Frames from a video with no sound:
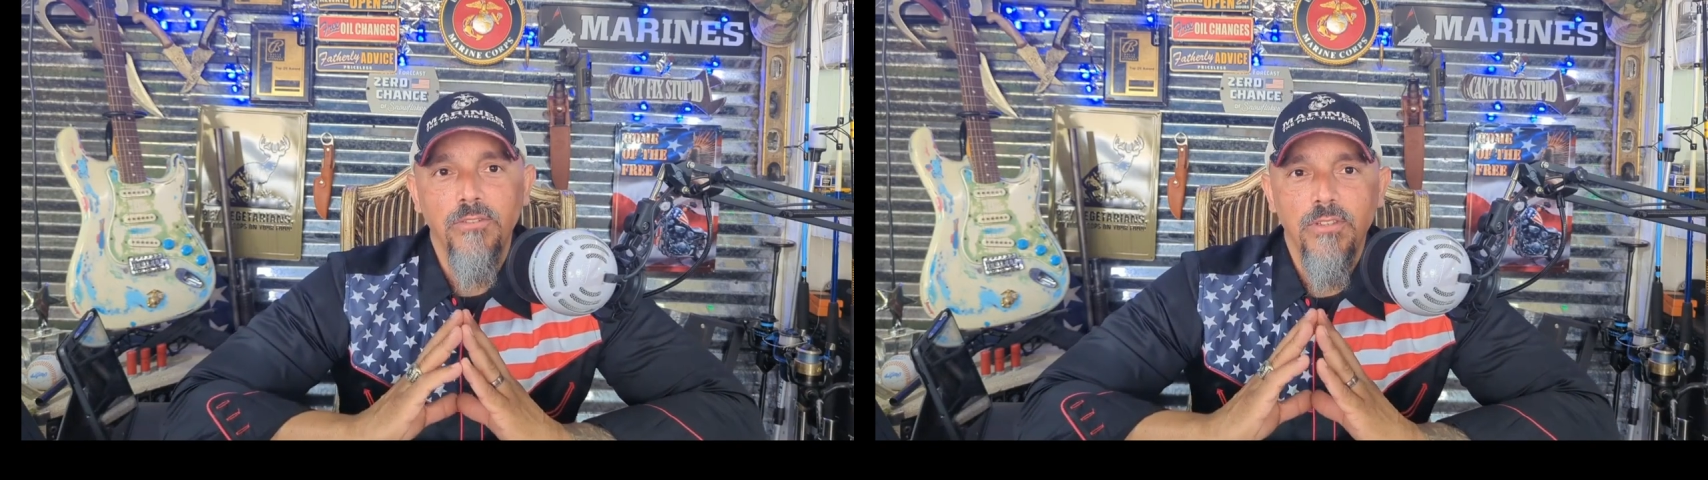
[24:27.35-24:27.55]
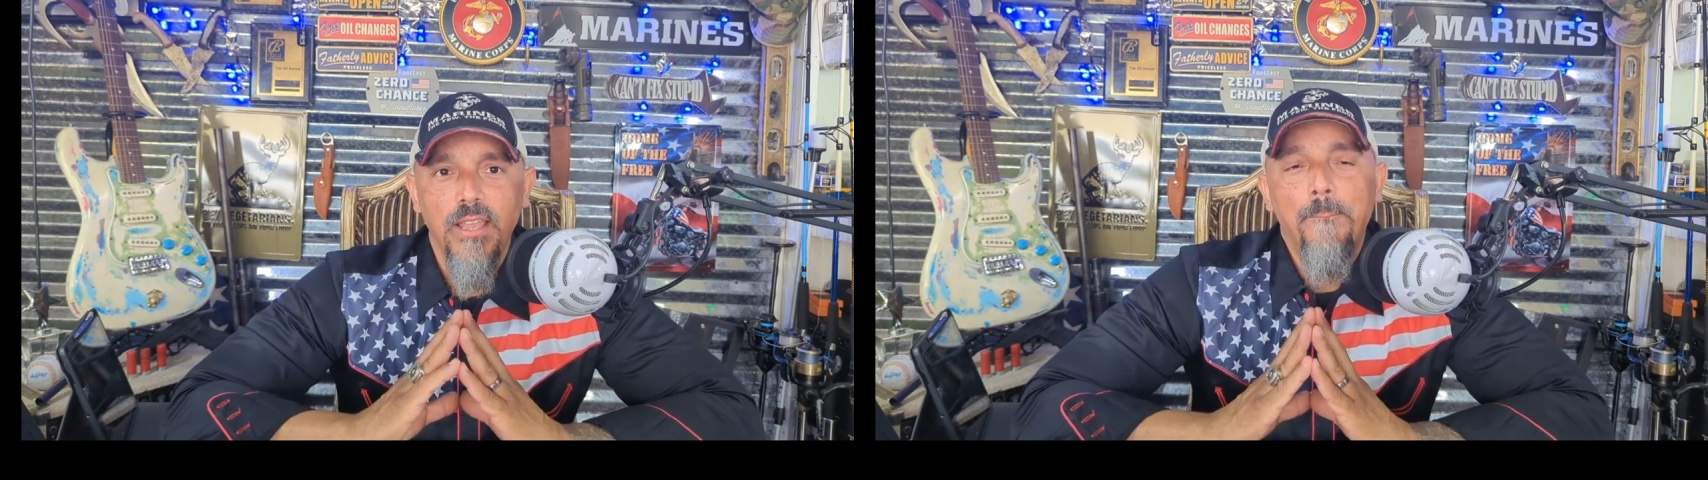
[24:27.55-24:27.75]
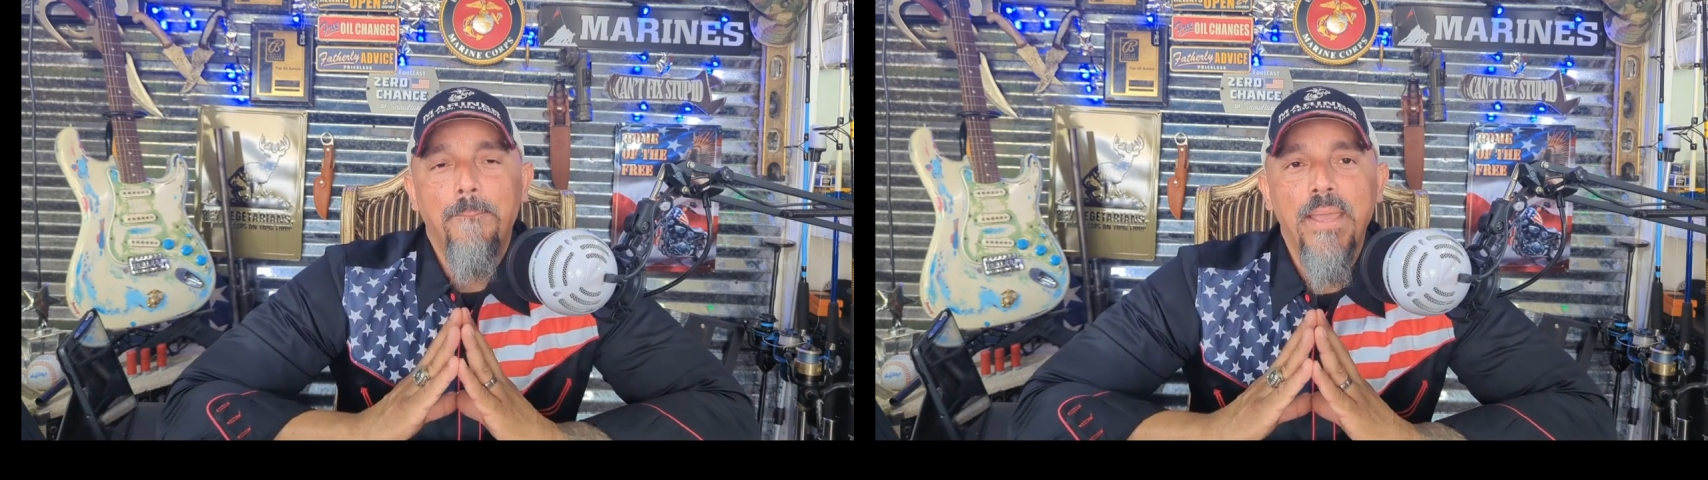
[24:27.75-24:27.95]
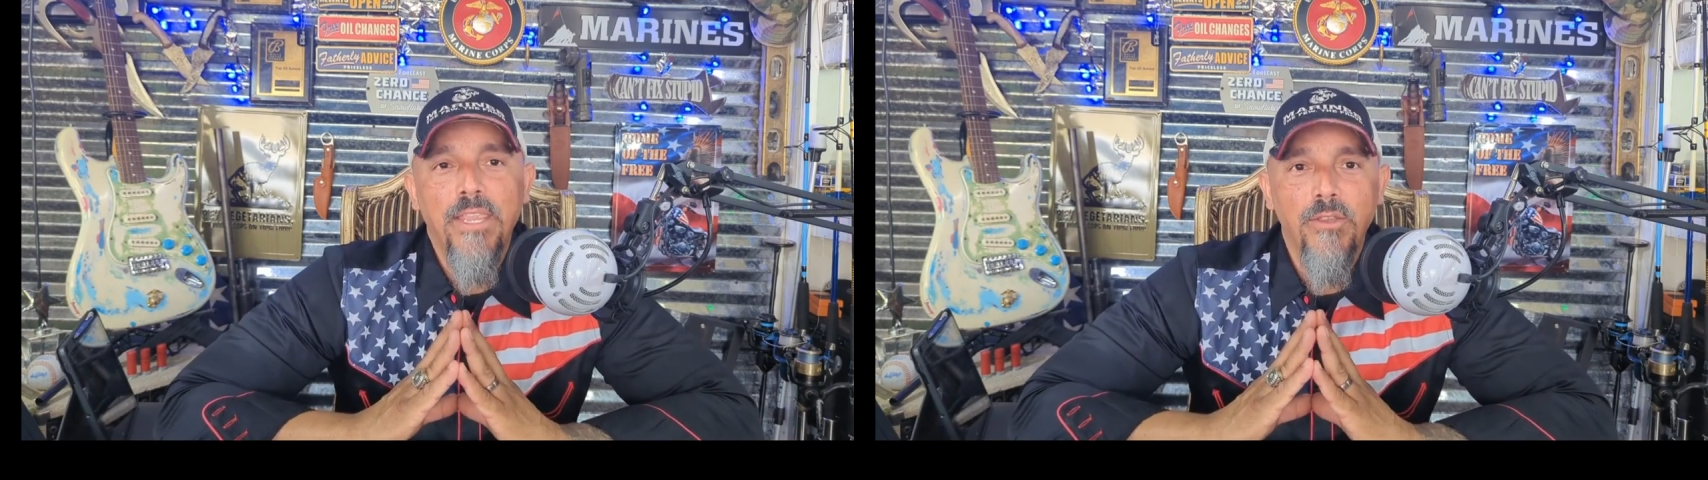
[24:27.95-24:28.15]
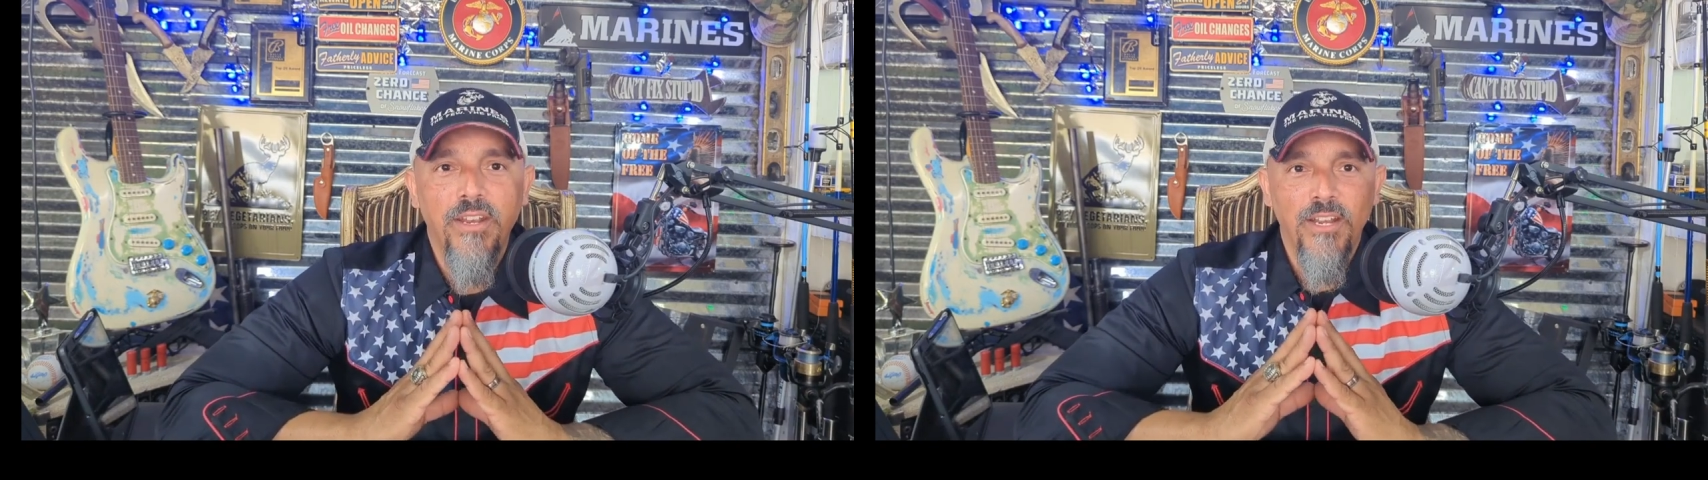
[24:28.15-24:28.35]
I bet you
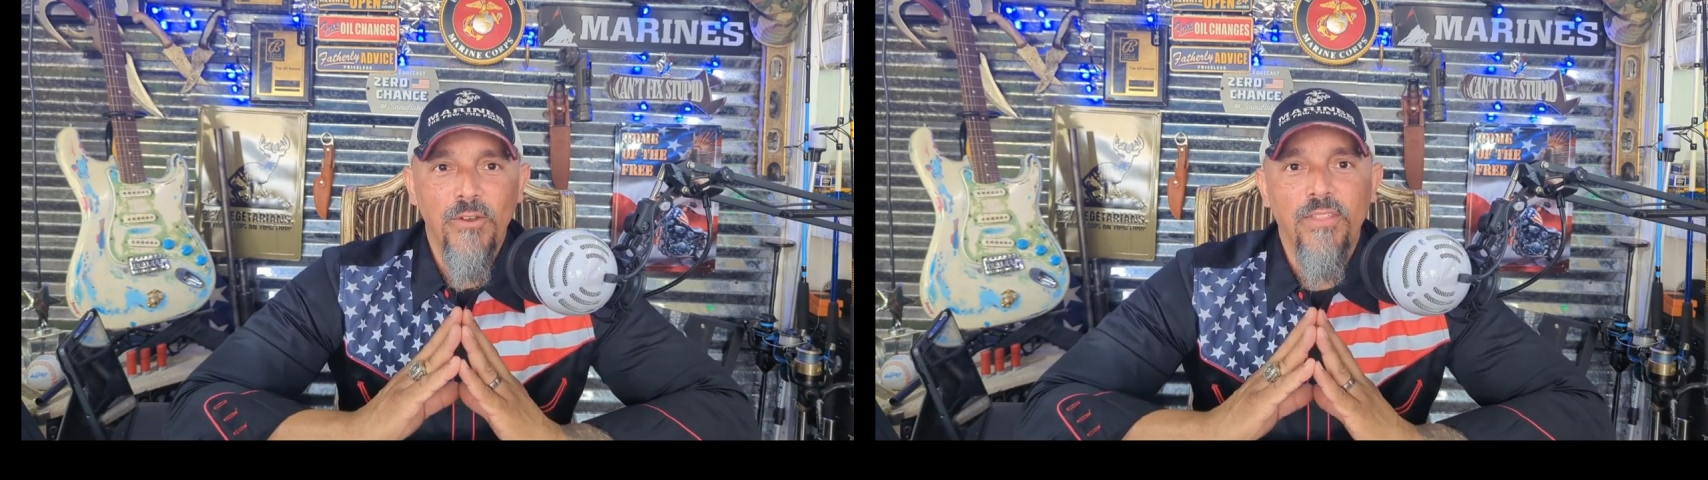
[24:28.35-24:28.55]
didn't know that.